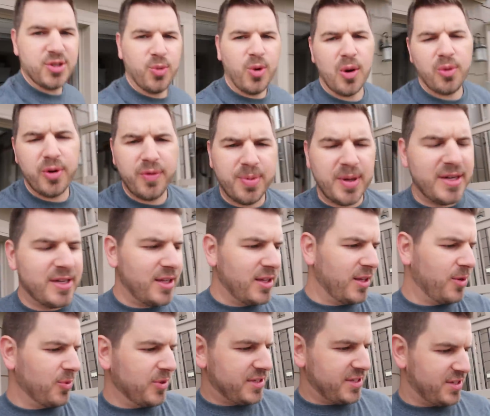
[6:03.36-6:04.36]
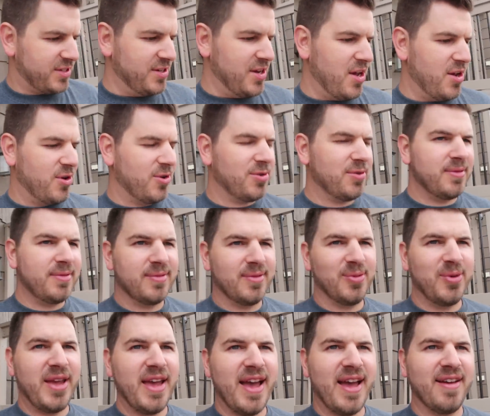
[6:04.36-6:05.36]
So while we've been dealing with snow,
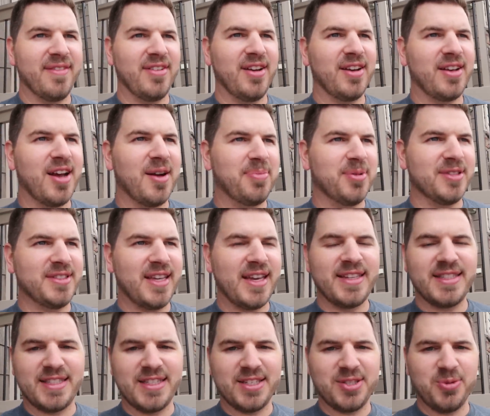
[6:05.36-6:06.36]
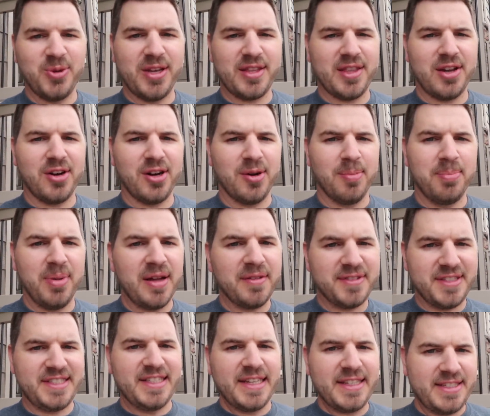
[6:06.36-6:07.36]
we have a couple days this week that are
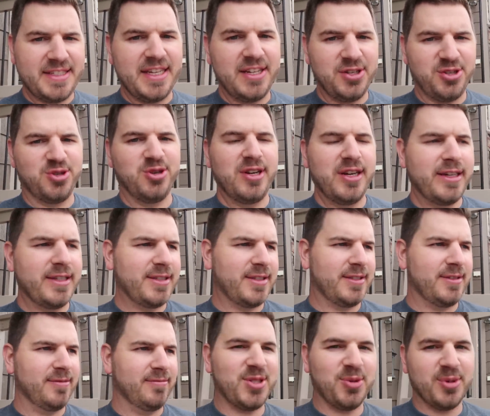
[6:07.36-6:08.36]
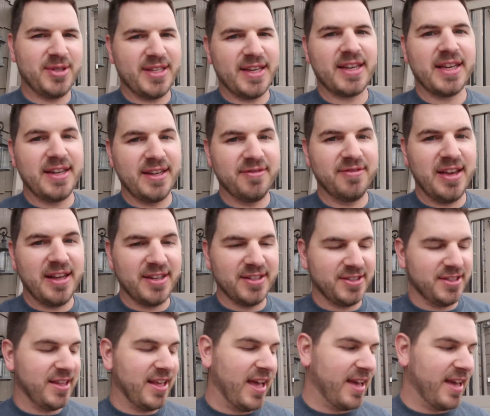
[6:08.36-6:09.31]
above 60 degrees. So we're taking advantage of